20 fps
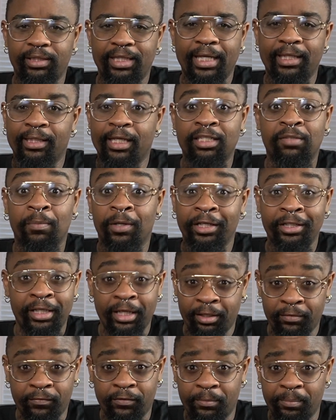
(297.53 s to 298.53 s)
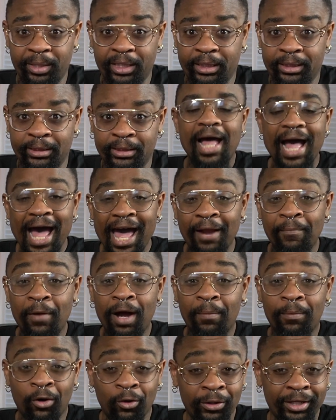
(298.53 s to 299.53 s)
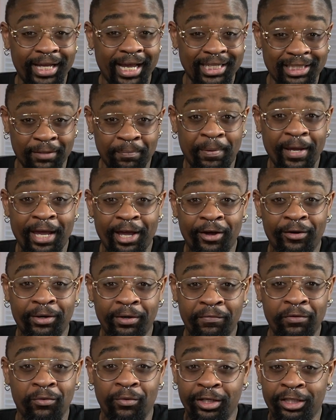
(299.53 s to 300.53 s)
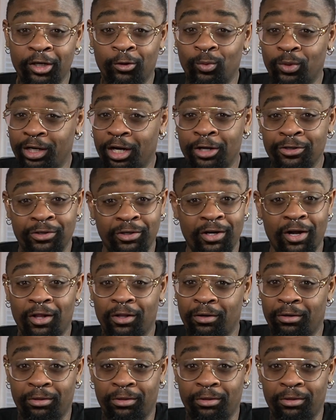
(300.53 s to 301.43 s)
get less money taken from me. AdMob only has a payout if you reach a $100